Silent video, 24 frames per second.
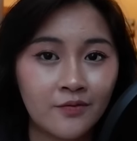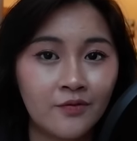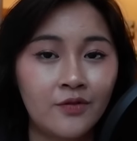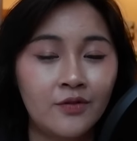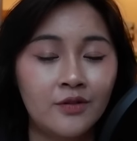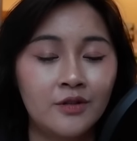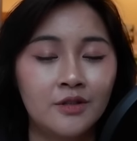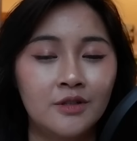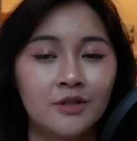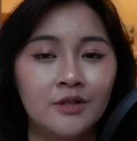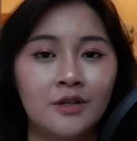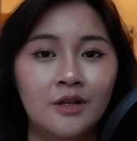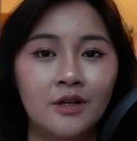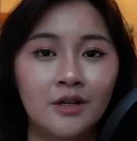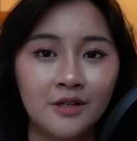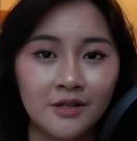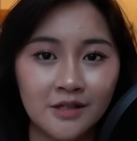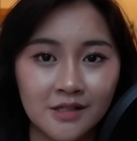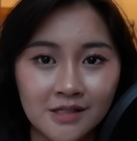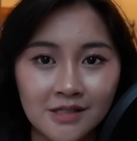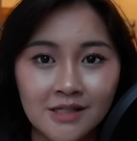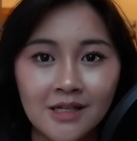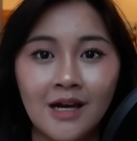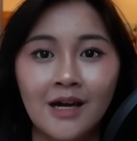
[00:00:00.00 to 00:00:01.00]
for all
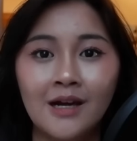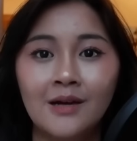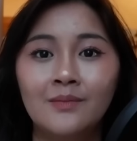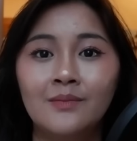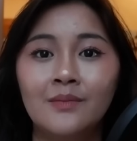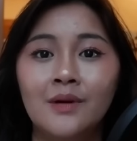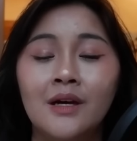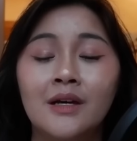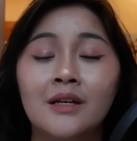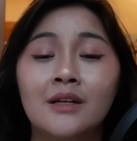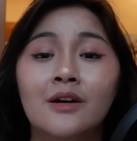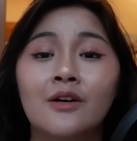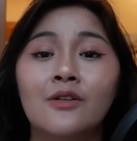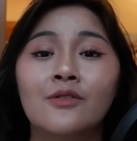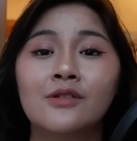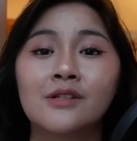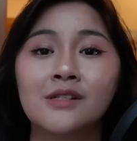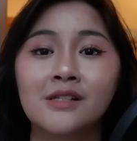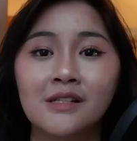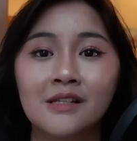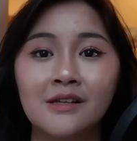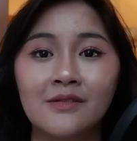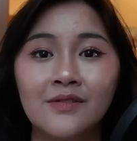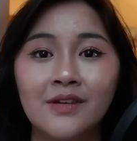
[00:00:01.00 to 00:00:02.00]
this time and
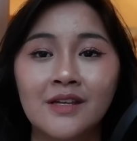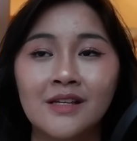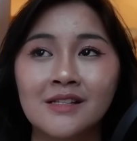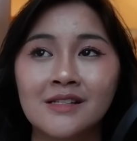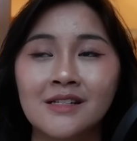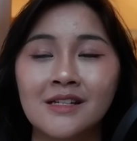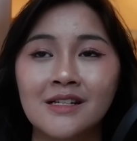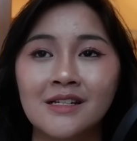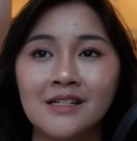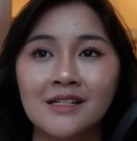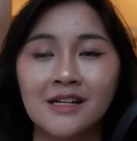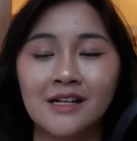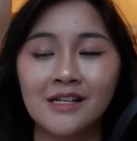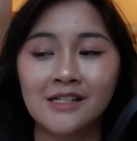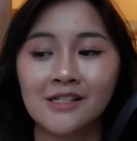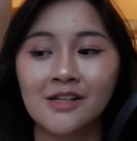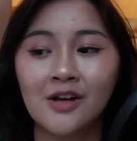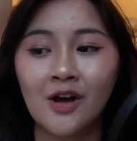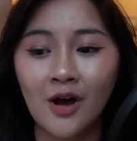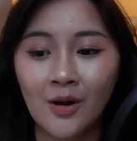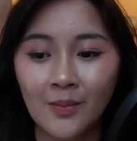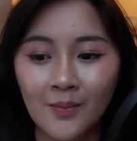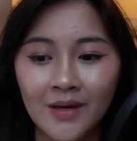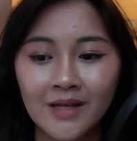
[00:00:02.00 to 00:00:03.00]
always leaving such nice
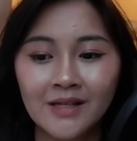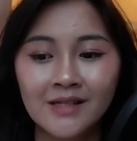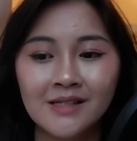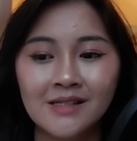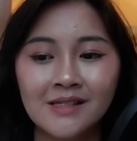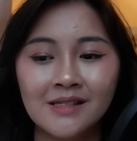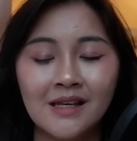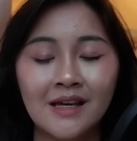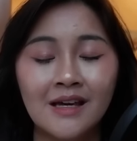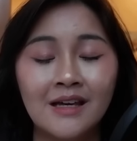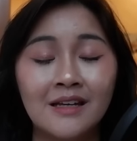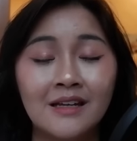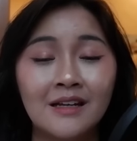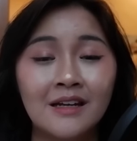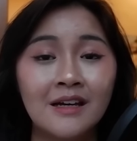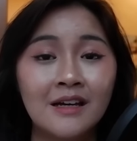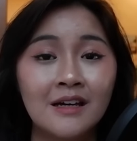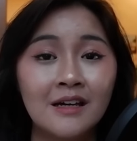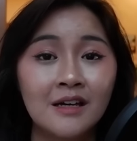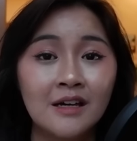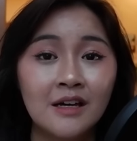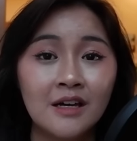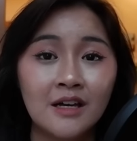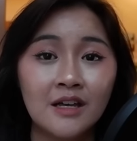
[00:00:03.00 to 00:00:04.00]
comments and
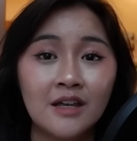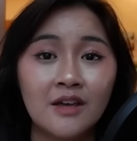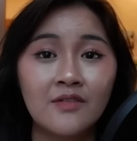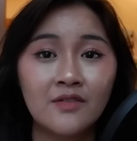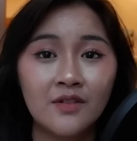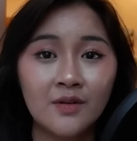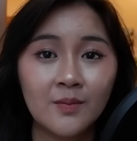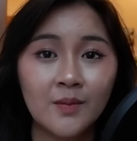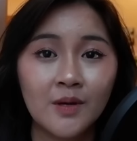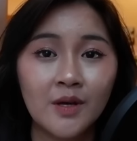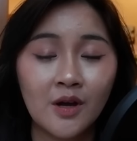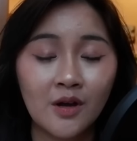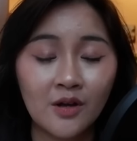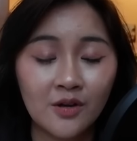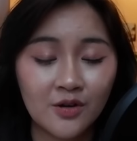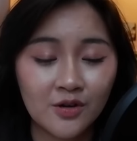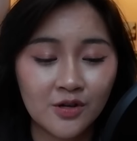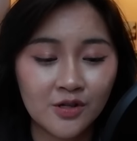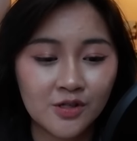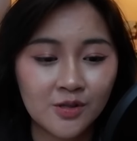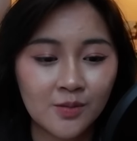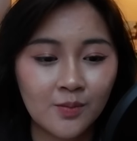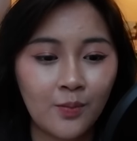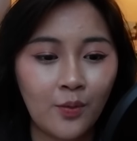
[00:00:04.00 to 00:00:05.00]
giving me all
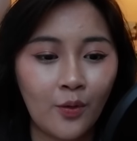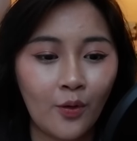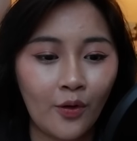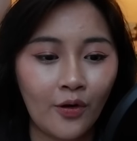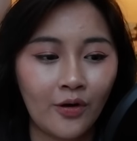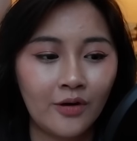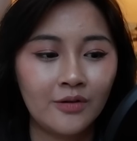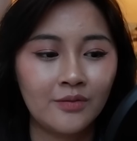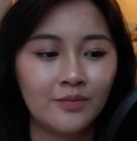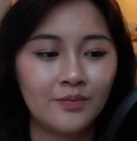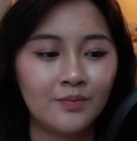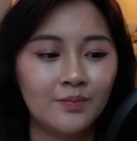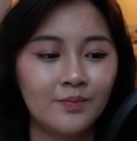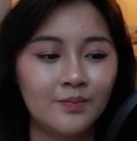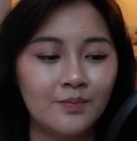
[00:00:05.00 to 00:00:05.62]
your support